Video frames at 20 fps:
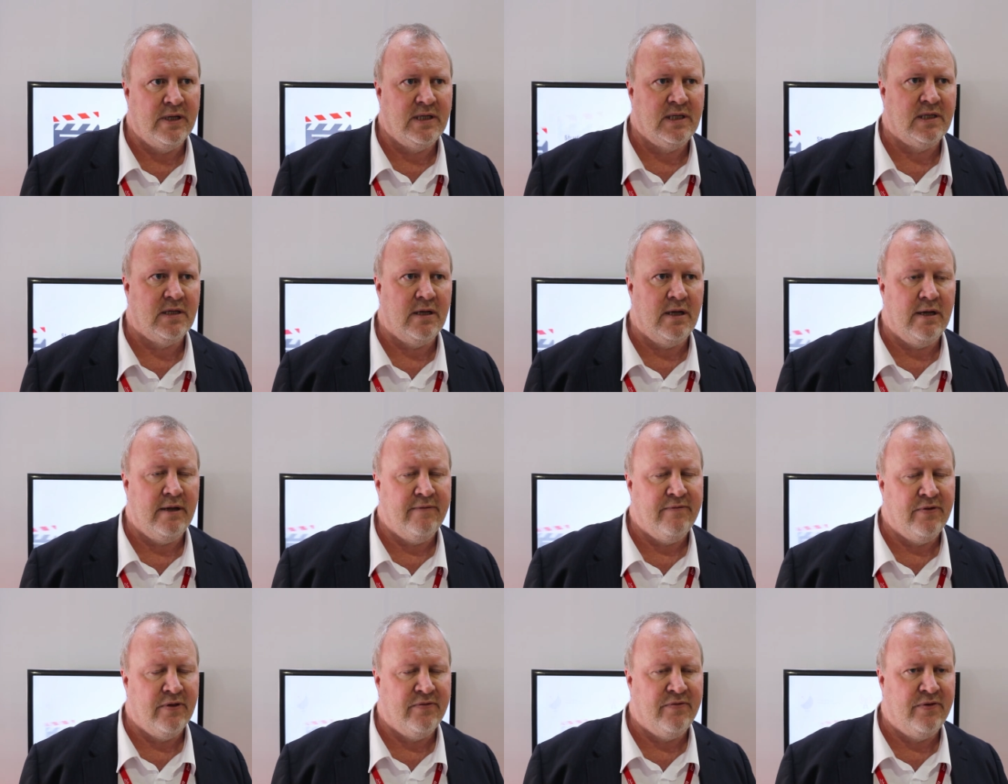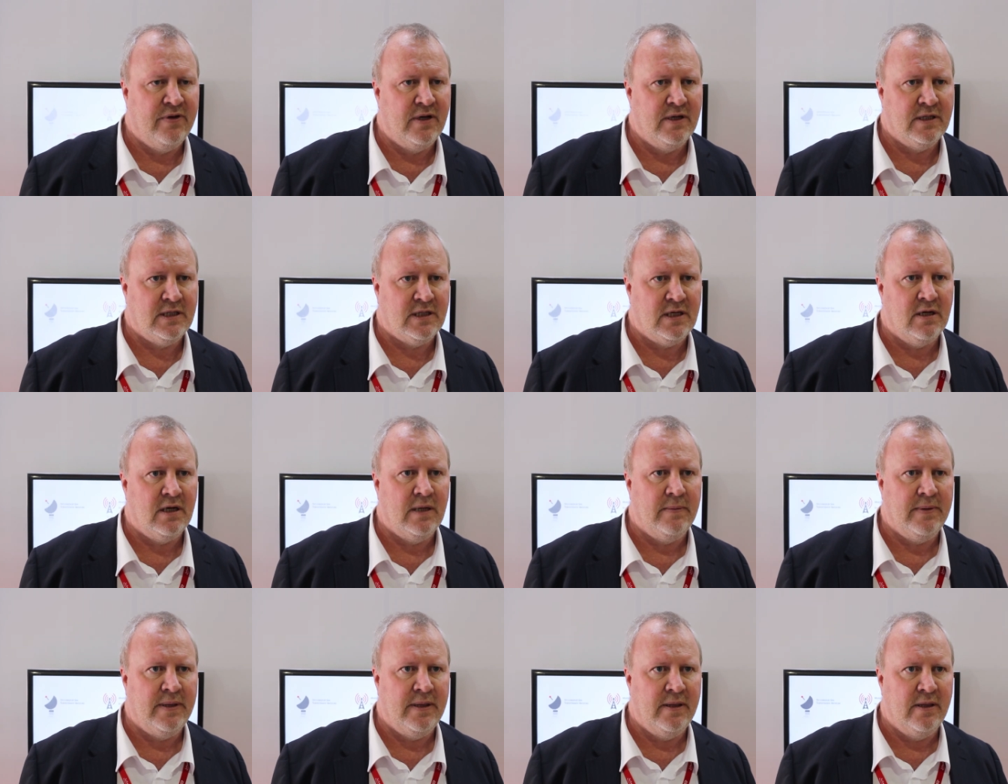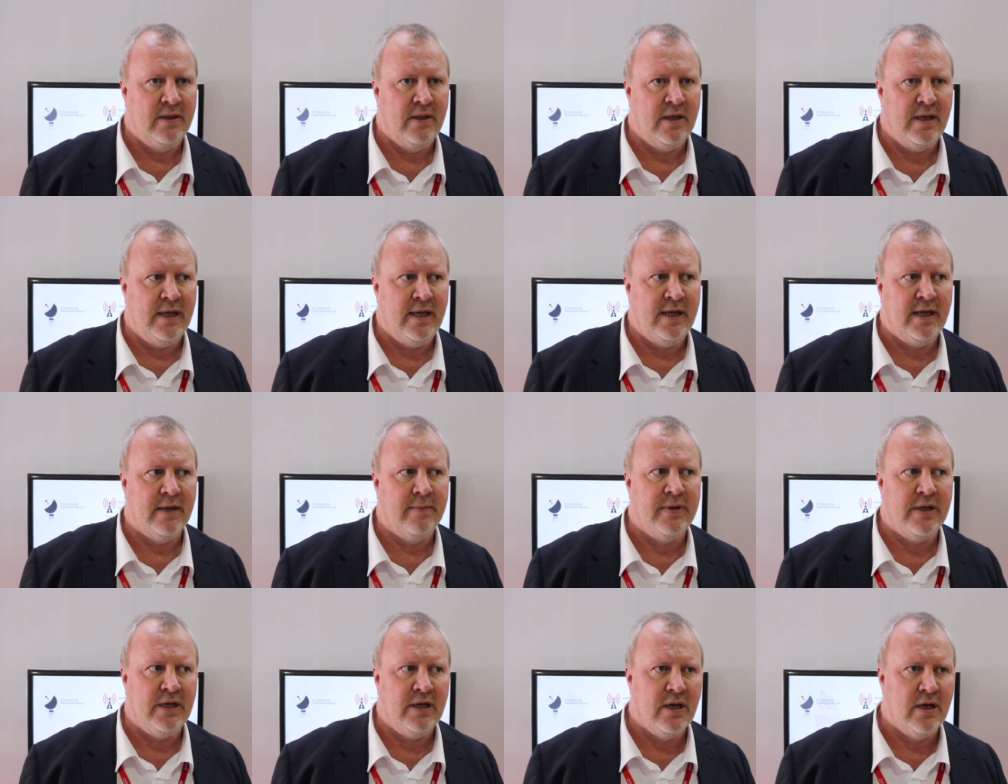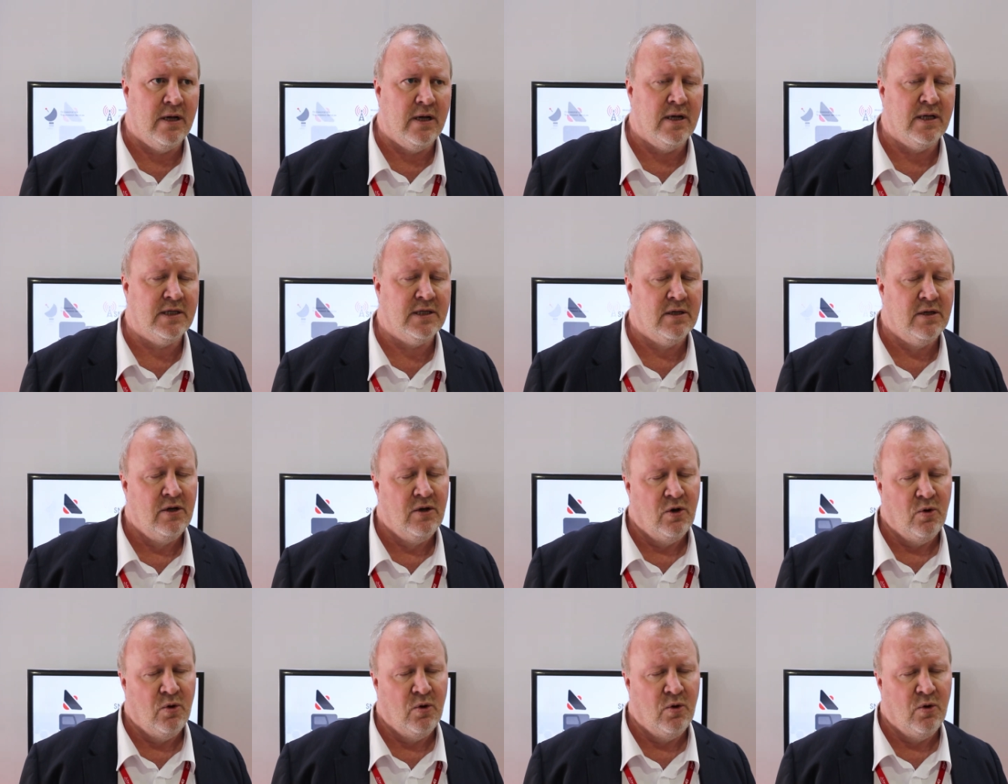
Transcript: we're seeing for the first time in the coming years